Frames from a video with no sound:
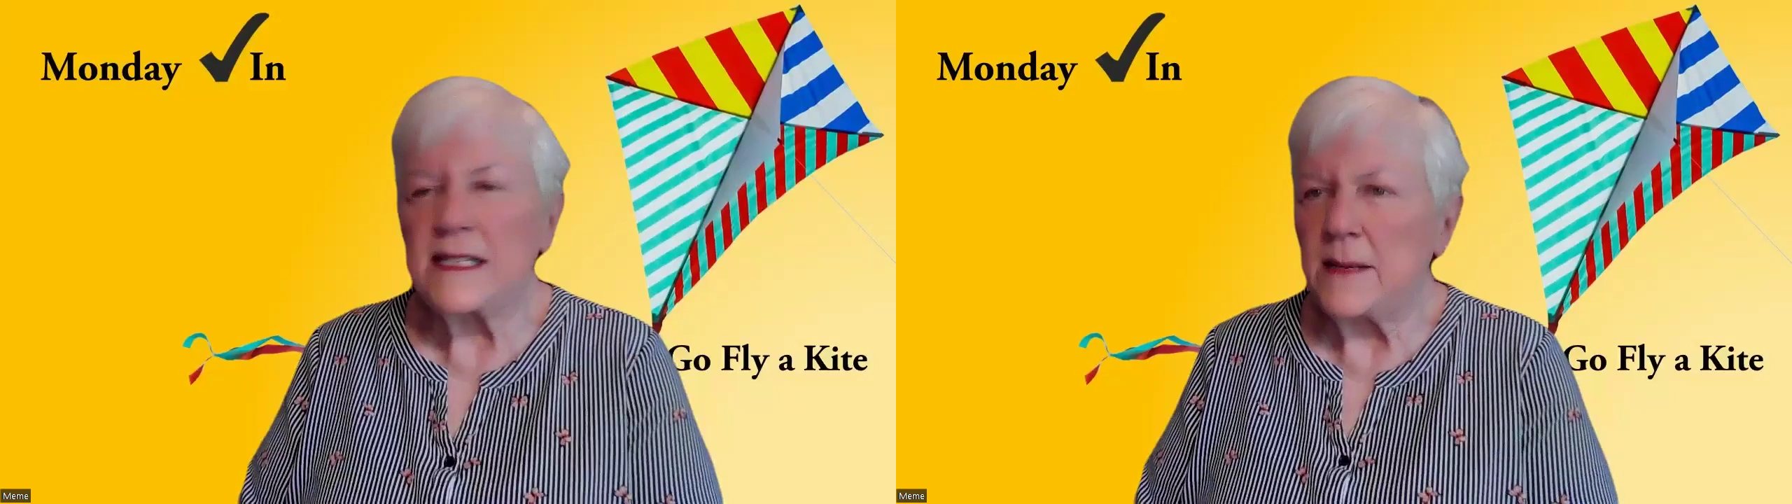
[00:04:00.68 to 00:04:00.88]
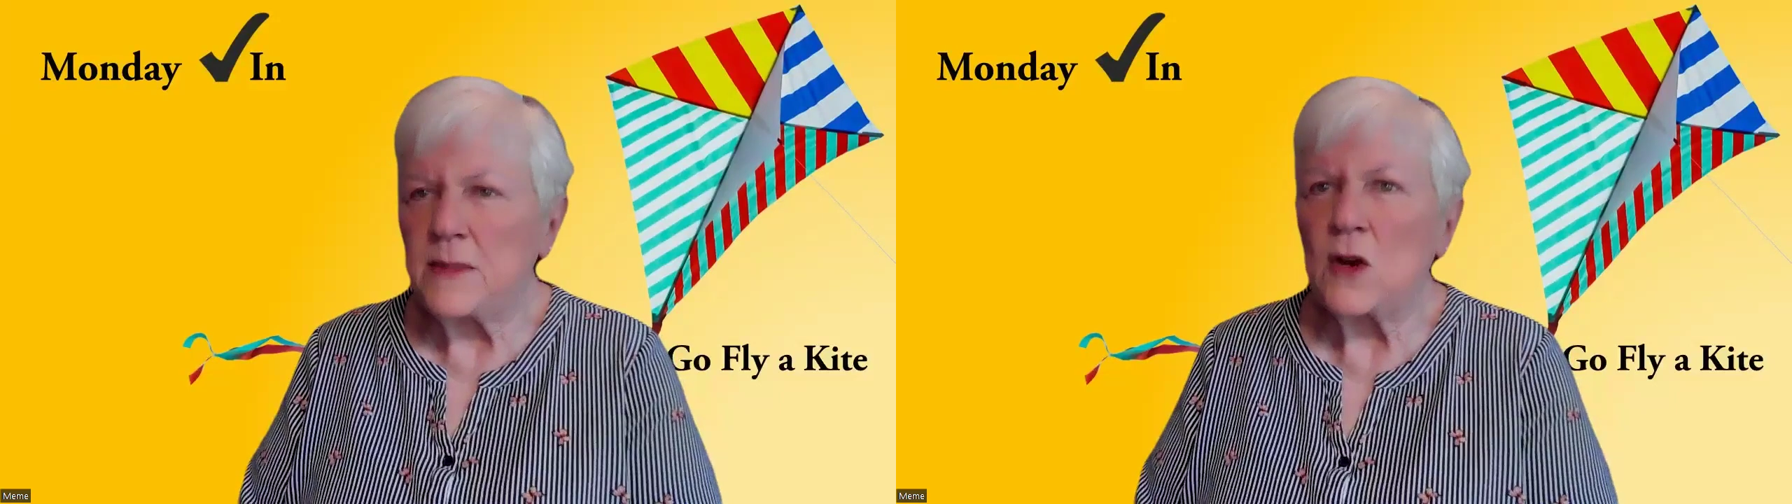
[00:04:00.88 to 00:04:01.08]

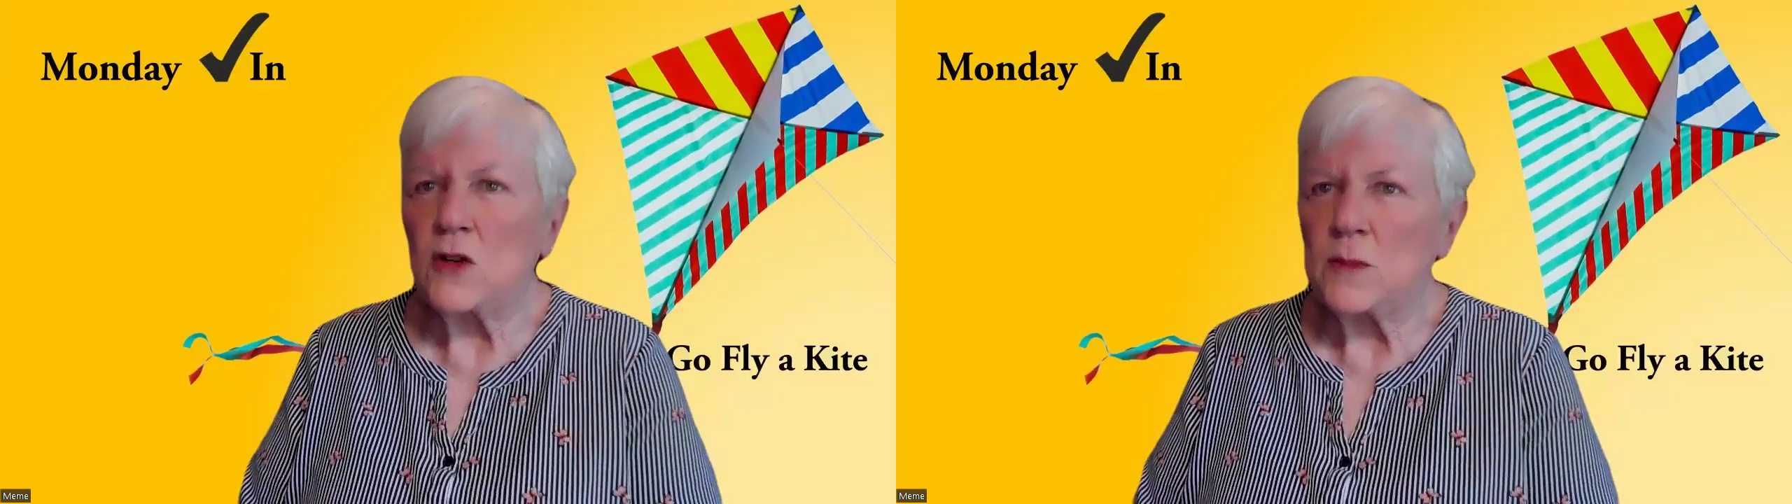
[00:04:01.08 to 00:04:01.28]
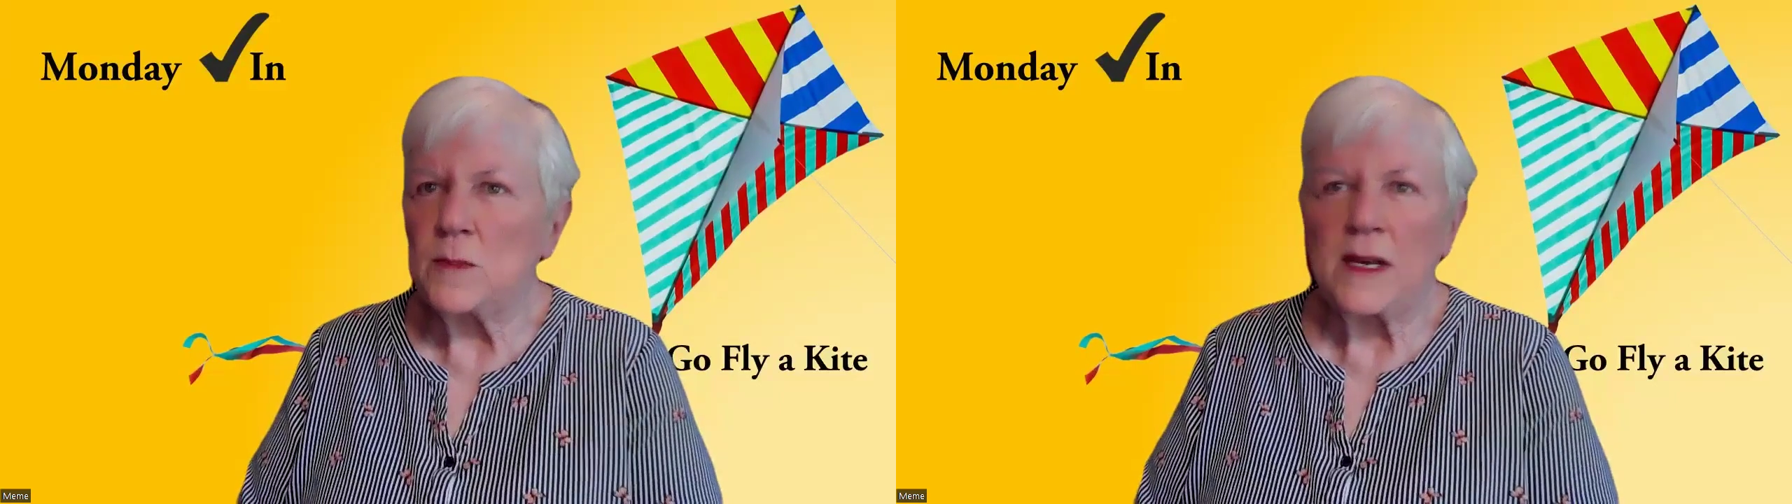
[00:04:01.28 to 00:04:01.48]
seems
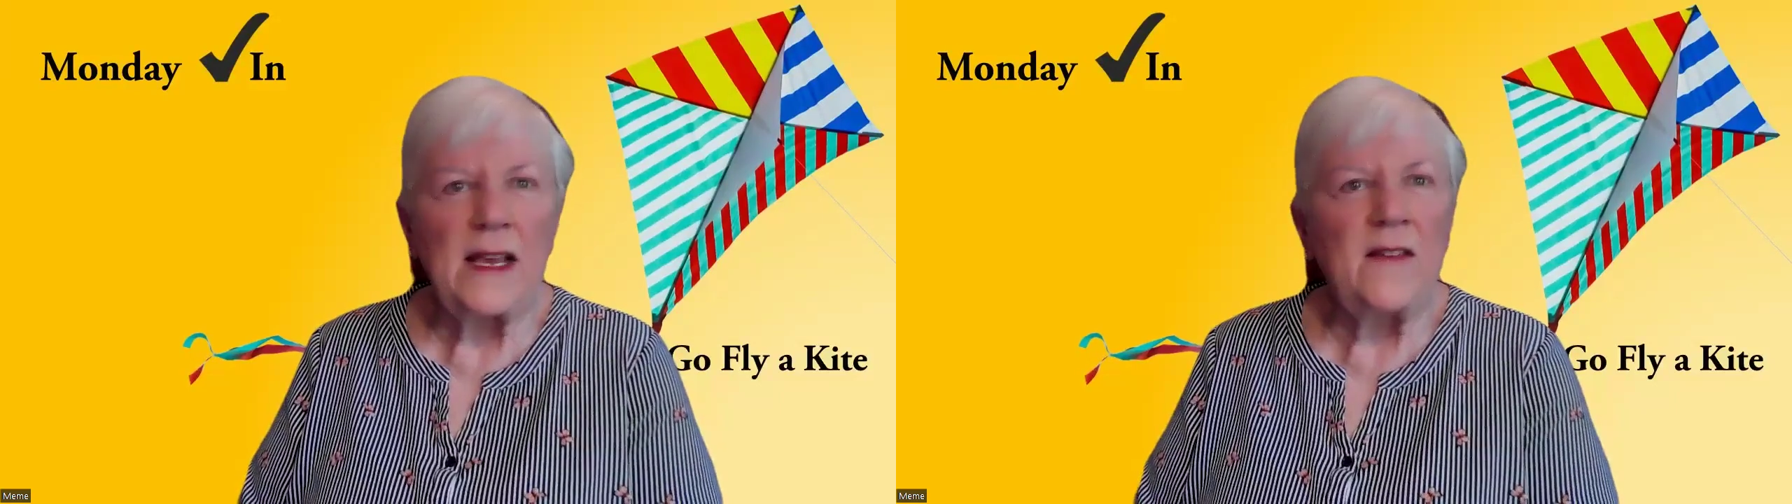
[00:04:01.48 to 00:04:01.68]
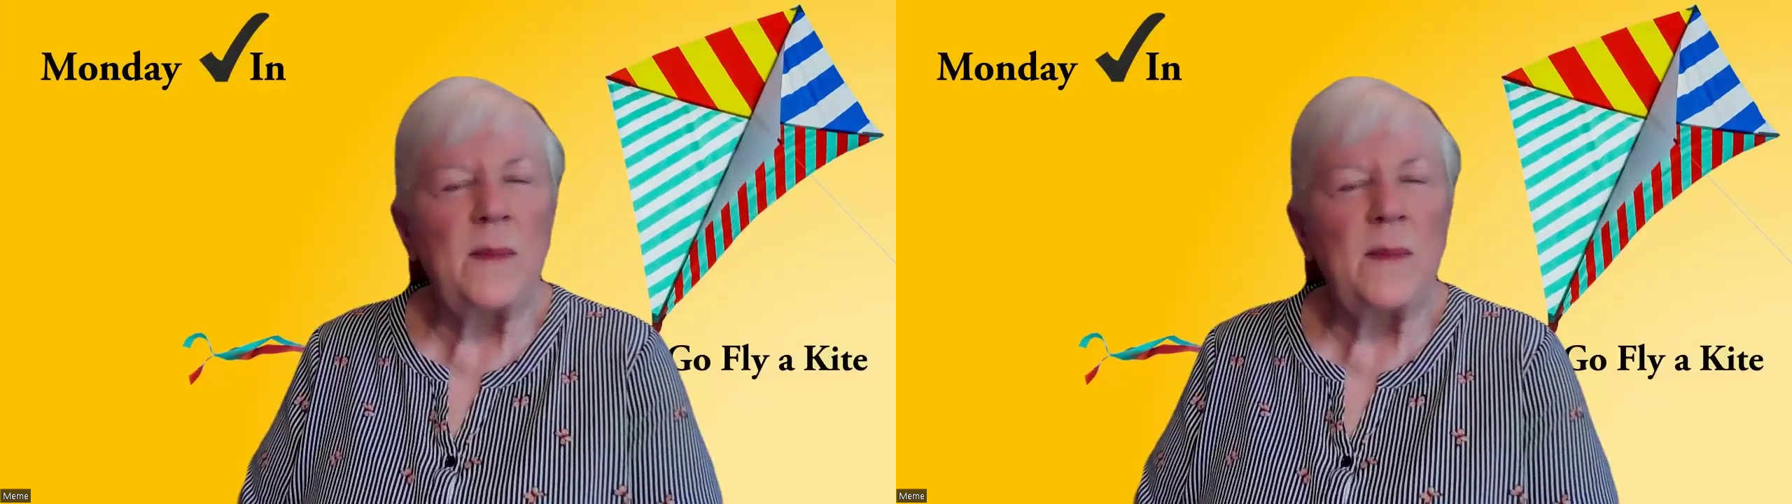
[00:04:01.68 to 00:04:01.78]
hard to believe,